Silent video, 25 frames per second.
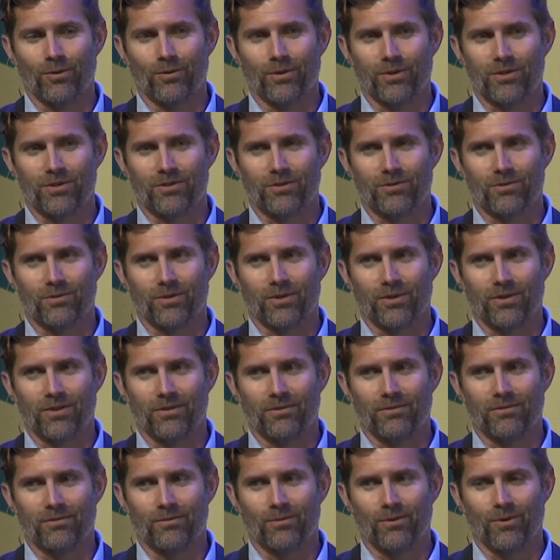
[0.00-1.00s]
which is really,
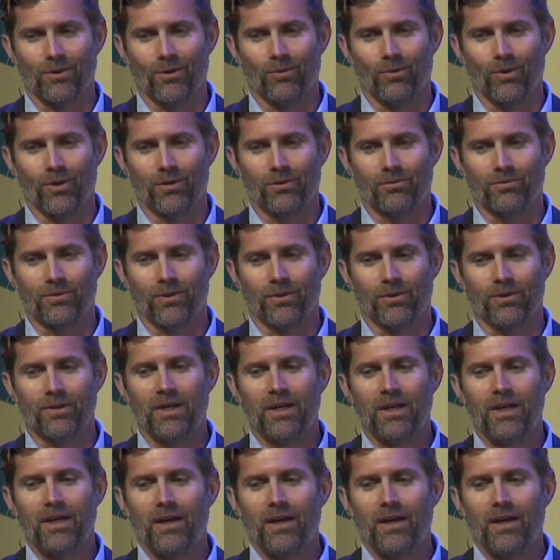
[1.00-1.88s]
really wonderful.